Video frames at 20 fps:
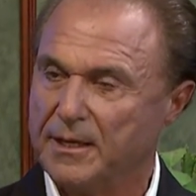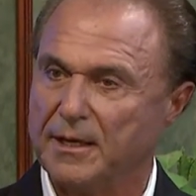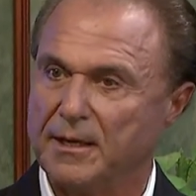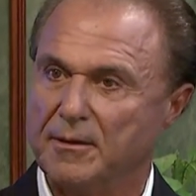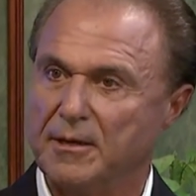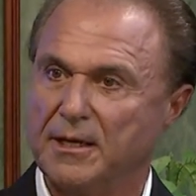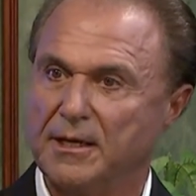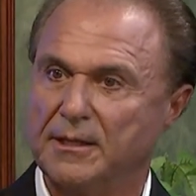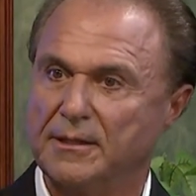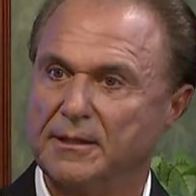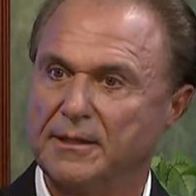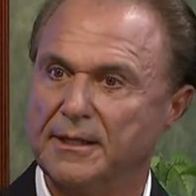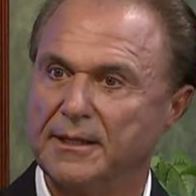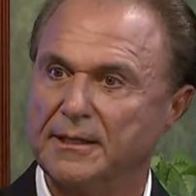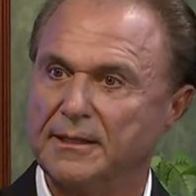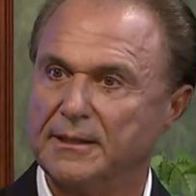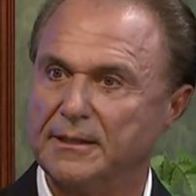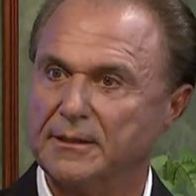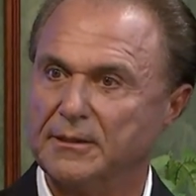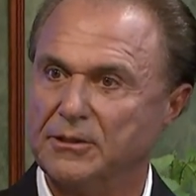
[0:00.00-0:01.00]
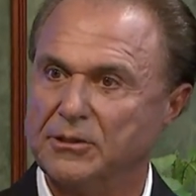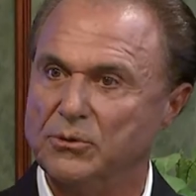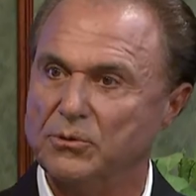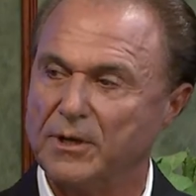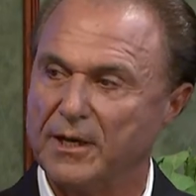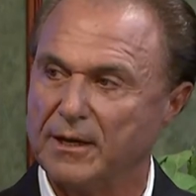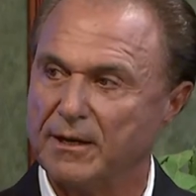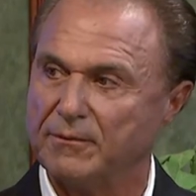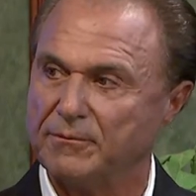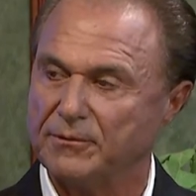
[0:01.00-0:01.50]
And then you
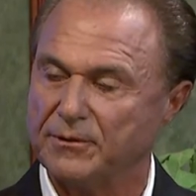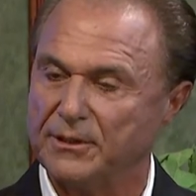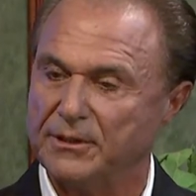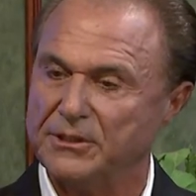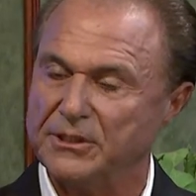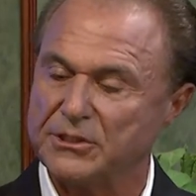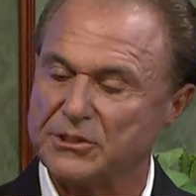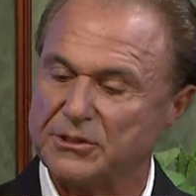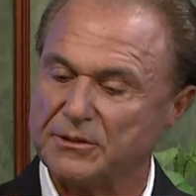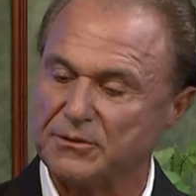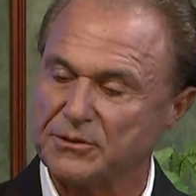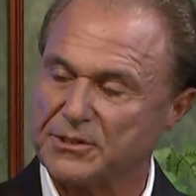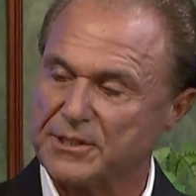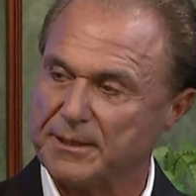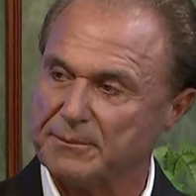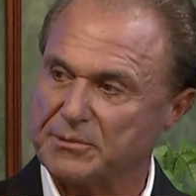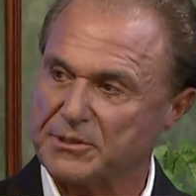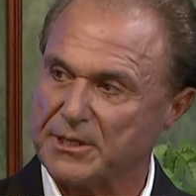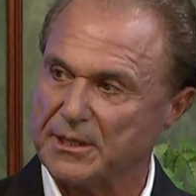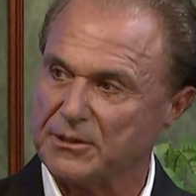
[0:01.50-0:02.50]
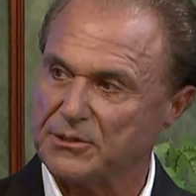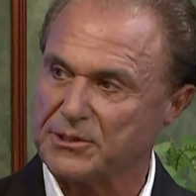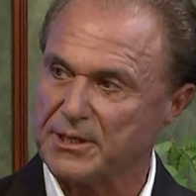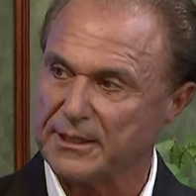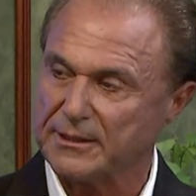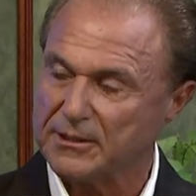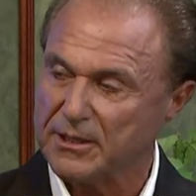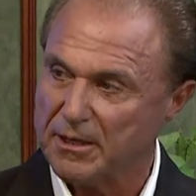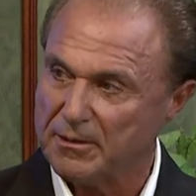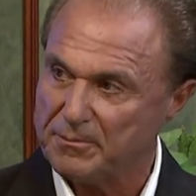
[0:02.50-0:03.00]
have additional stem cells
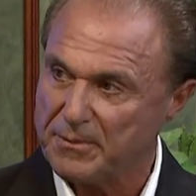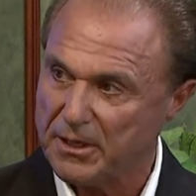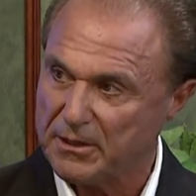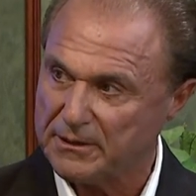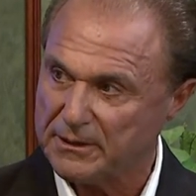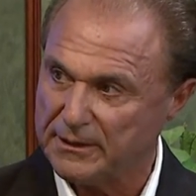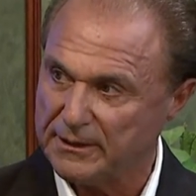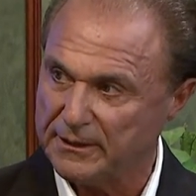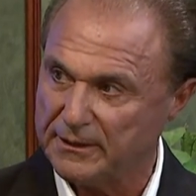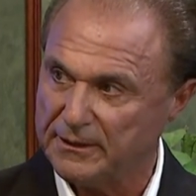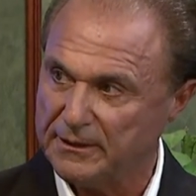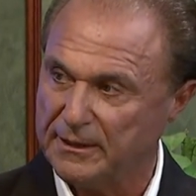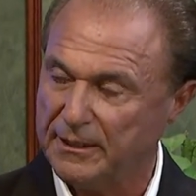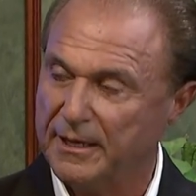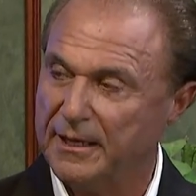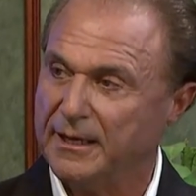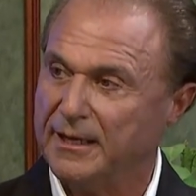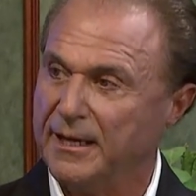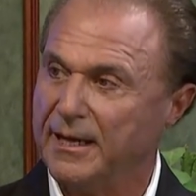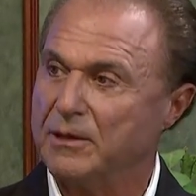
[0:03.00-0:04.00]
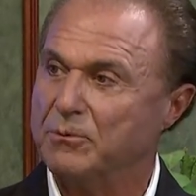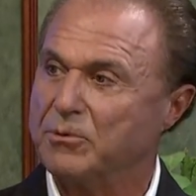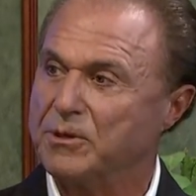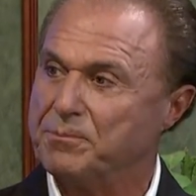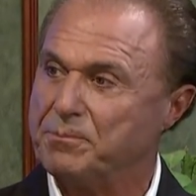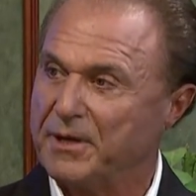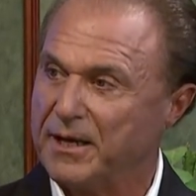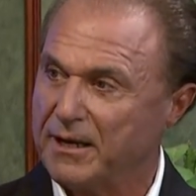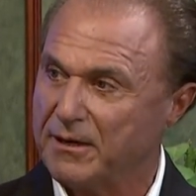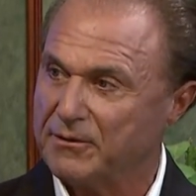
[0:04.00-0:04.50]
that come on in and
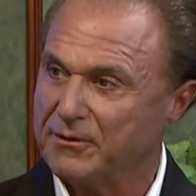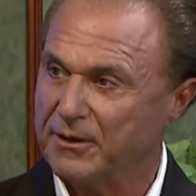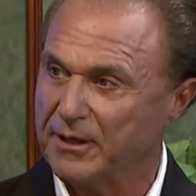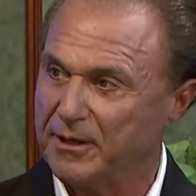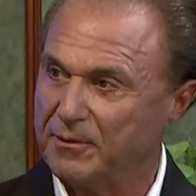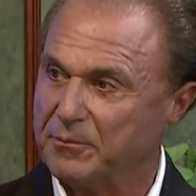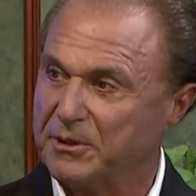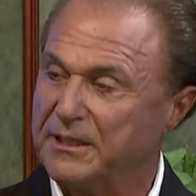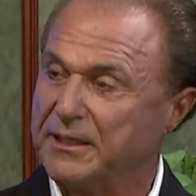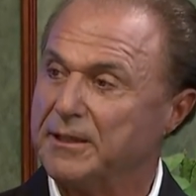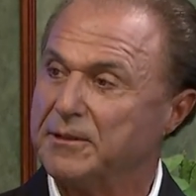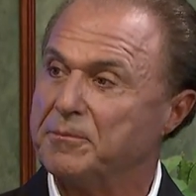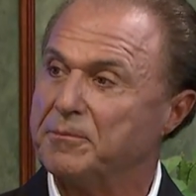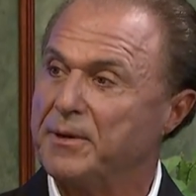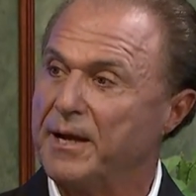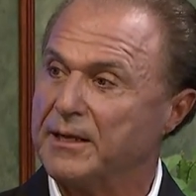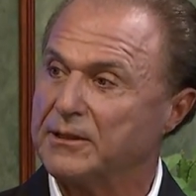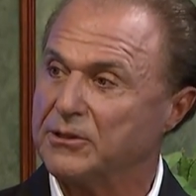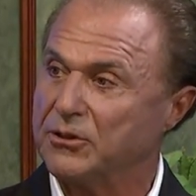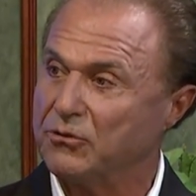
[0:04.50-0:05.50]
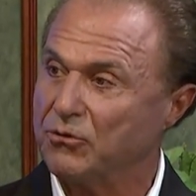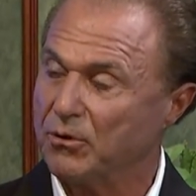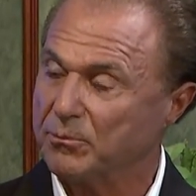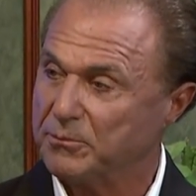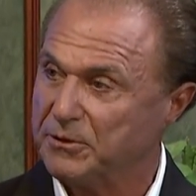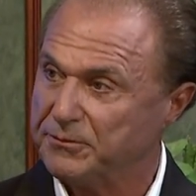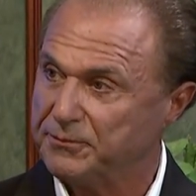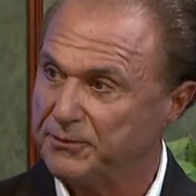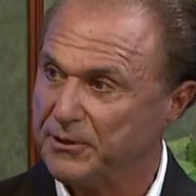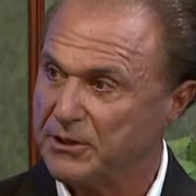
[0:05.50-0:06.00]
repair them and get them back to
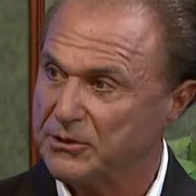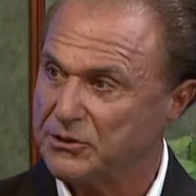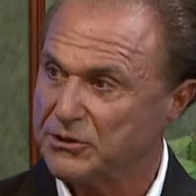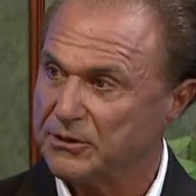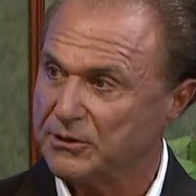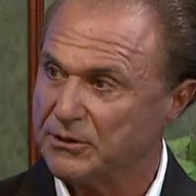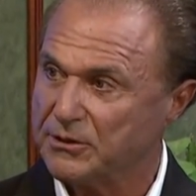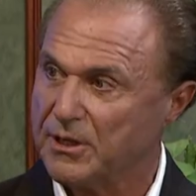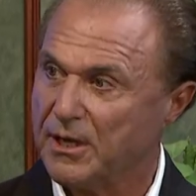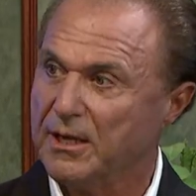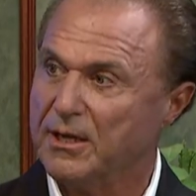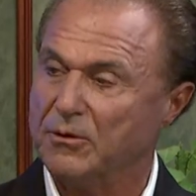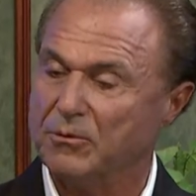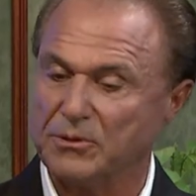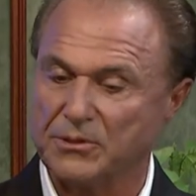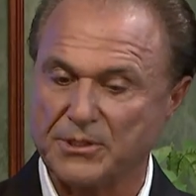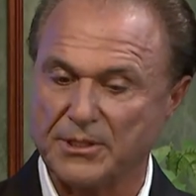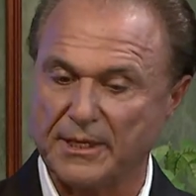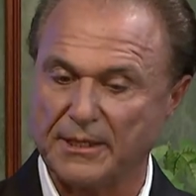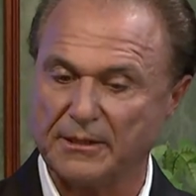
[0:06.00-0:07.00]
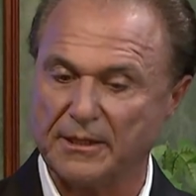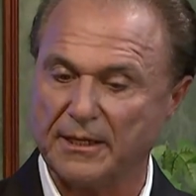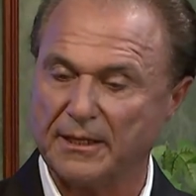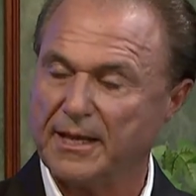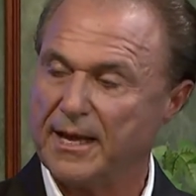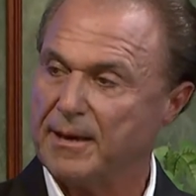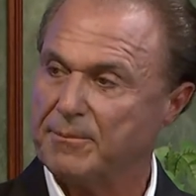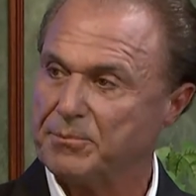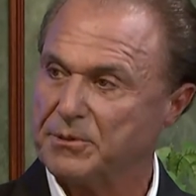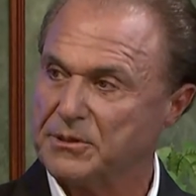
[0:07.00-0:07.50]
normal function. We'll say that
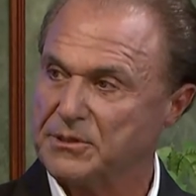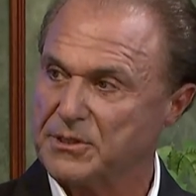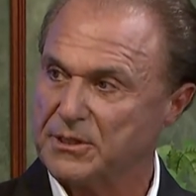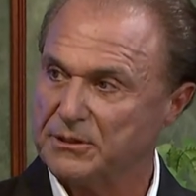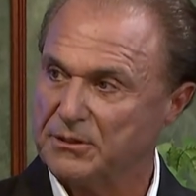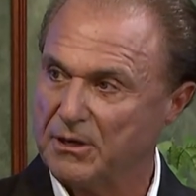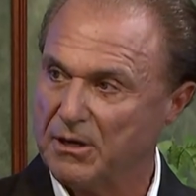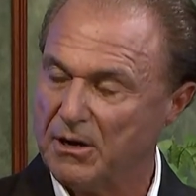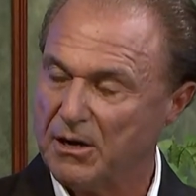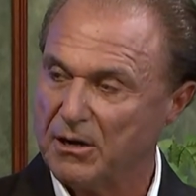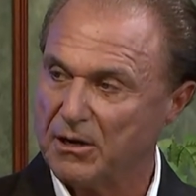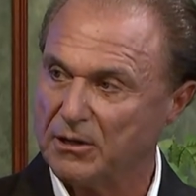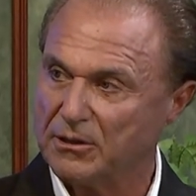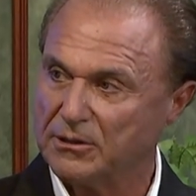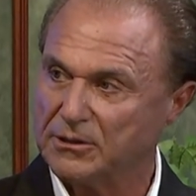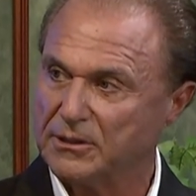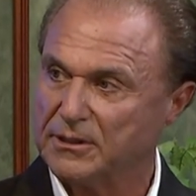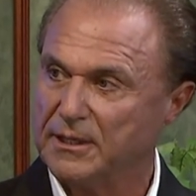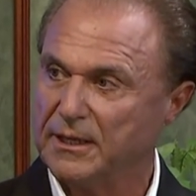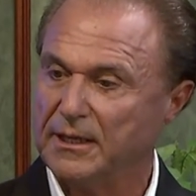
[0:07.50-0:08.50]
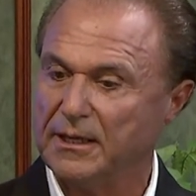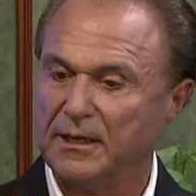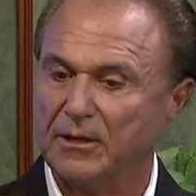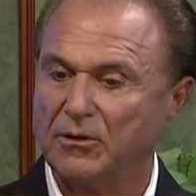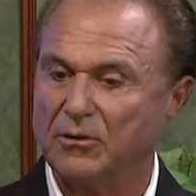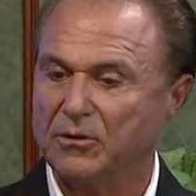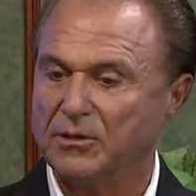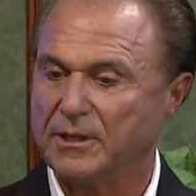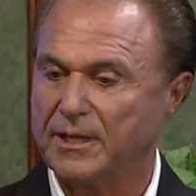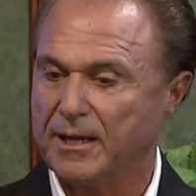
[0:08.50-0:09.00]
happens in the heart,
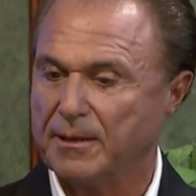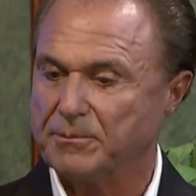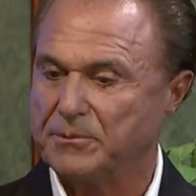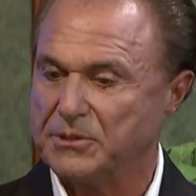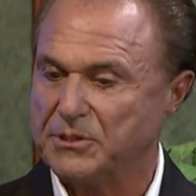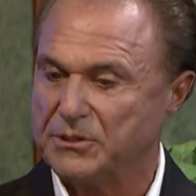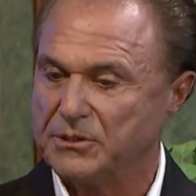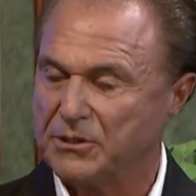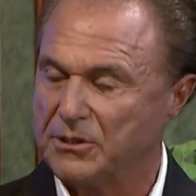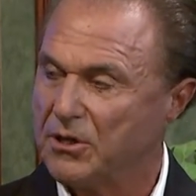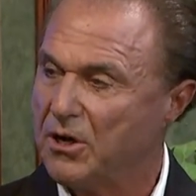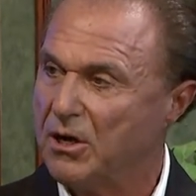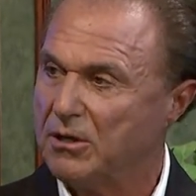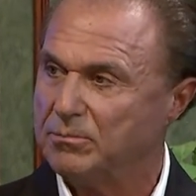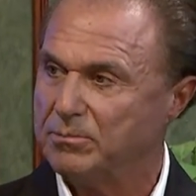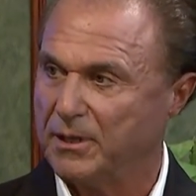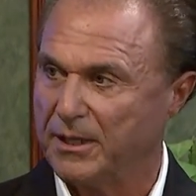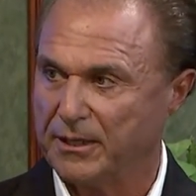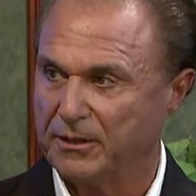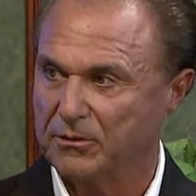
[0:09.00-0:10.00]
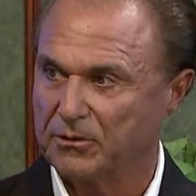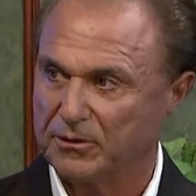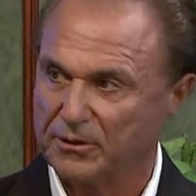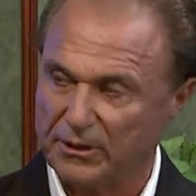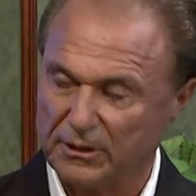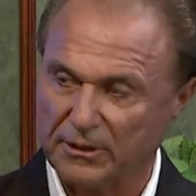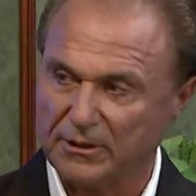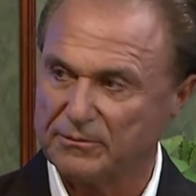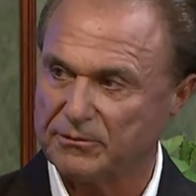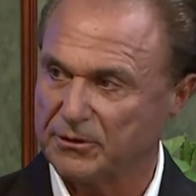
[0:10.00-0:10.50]
or it happens in the gallbladder or
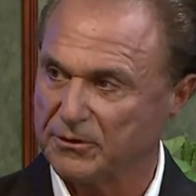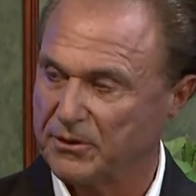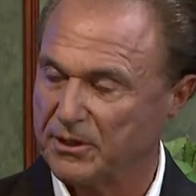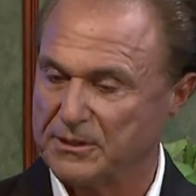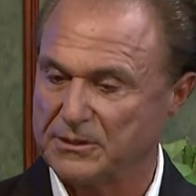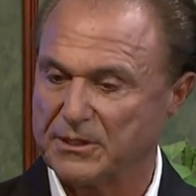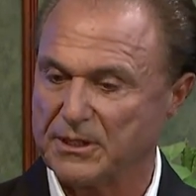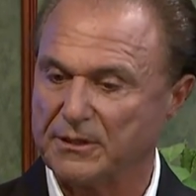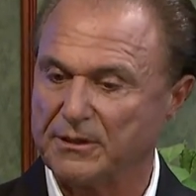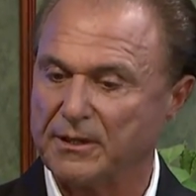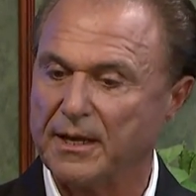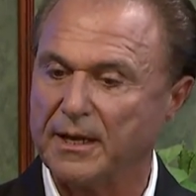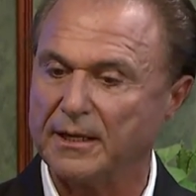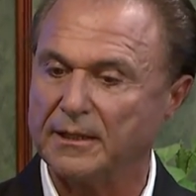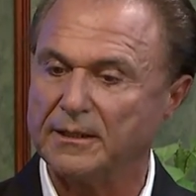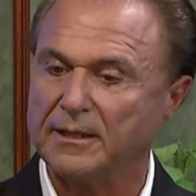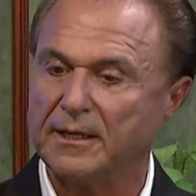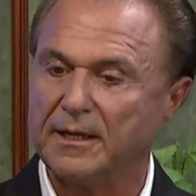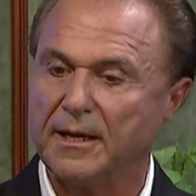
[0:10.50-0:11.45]
the liver, things like that.